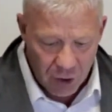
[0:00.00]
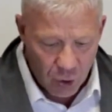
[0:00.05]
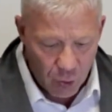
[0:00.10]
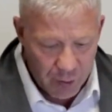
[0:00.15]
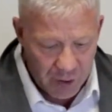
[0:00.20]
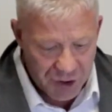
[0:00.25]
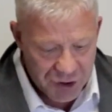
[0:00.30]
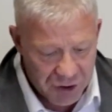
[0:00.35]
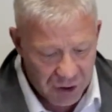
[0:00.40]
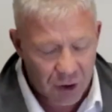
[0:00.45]

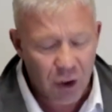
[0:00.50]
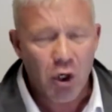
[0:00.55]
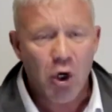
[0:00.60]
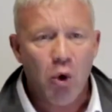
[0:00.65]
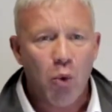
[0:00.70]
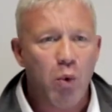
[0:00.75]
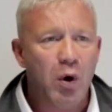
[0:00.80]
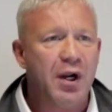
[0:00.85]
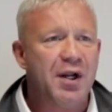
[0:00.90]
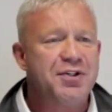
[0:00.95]
question.
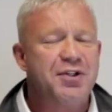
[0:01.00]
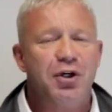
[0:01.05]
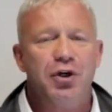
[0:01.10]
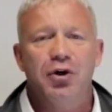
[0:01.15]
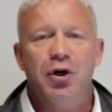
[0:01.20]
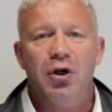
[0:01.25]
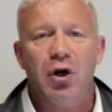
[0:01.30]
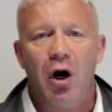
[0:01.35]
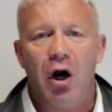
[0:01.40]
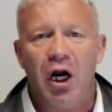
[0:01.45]
What is a
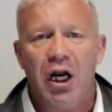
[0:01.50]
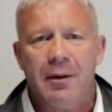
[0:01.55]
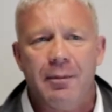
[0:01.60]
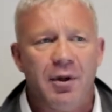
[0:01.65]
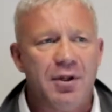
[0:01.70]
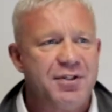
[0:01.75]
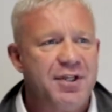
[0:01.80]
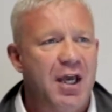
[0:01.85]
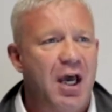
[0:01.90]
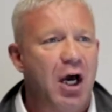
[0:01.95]
good
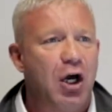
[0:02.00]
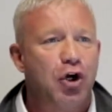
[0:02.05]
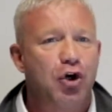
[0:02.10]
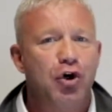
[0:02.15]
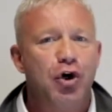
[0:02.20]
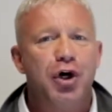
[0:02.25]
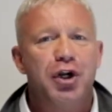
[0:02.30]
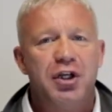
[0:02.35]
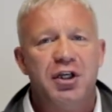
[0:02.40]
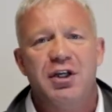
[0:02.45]
argument? Say a
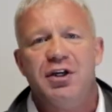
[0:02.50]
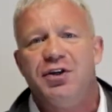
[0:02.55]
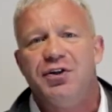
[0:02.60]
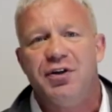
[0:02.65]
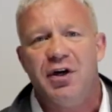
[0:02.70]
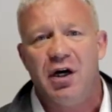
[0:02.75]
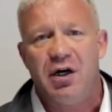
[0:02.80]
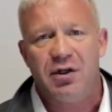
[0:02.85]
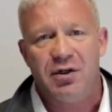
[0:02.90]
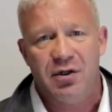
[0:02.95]
good
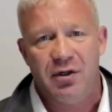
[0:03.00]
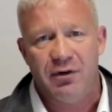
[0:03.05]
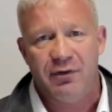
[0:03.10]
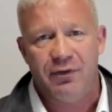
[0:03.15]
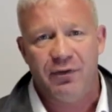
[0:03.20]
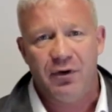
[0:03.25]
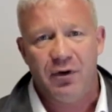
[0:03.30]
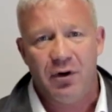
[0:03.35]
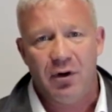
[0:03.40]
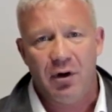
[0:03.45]

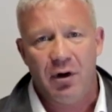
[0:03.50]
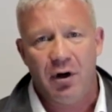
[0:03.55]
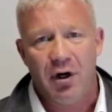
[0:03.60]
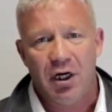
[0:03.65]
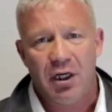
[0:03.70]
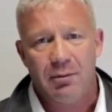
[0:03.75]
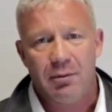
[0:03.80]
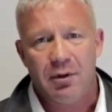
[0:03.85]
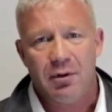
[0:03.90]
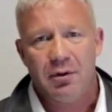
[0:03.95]
inductive
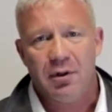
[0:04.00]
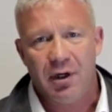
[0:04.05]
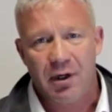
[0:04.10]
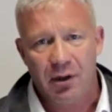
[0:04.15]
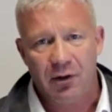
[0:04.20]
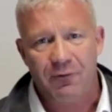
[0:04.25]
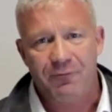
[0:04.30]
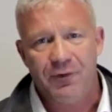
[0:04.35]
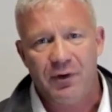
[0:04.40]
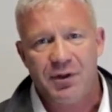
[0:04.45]
argument.
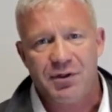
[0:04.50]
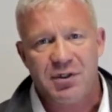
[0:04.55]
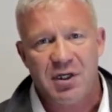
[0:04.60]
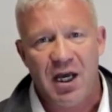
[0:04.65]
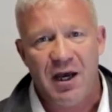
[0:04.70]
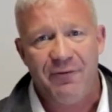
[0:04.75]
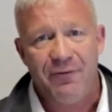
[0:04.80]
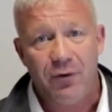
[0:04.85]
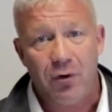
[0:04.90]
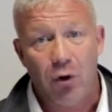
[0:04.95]
Another
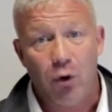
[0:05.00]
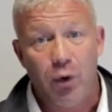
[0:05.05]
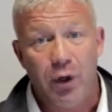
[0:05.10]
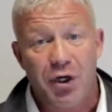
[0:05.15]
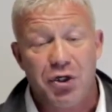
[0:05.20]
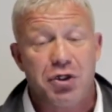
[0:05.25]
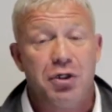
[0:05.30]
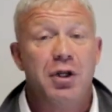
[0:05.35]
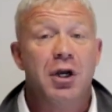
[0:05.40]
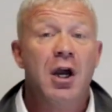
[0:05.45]
philosophical
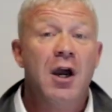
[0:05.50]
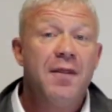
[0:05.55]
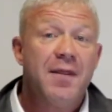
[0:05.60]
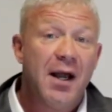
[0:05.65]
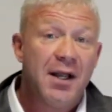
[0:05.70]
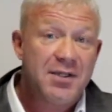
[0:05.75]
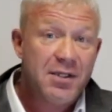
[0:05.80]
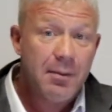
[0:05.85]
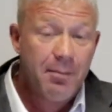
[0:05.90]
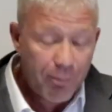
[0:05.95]
question
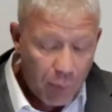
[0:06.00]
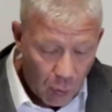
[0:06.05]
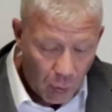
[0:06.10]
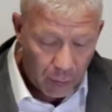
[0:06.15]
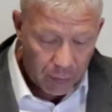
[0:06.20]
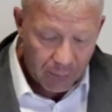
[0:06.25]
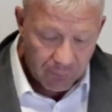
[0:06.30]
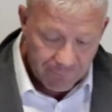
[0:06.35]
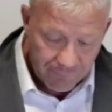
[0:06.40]
that's important